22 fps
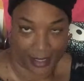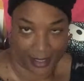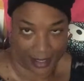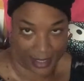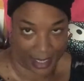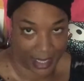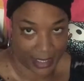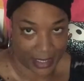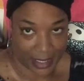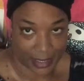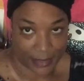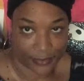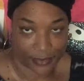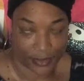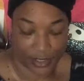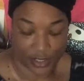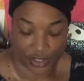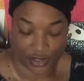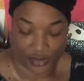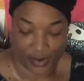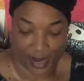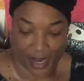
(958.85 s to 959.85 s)
Yes, it's
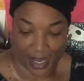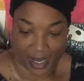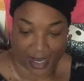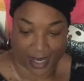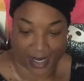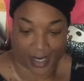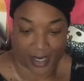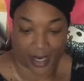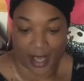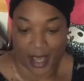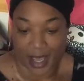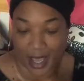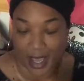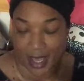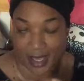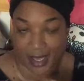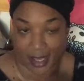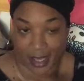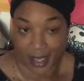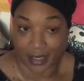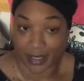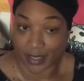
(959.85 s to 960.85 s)
frustrating.
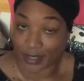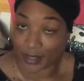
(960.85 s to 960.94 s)
Yes,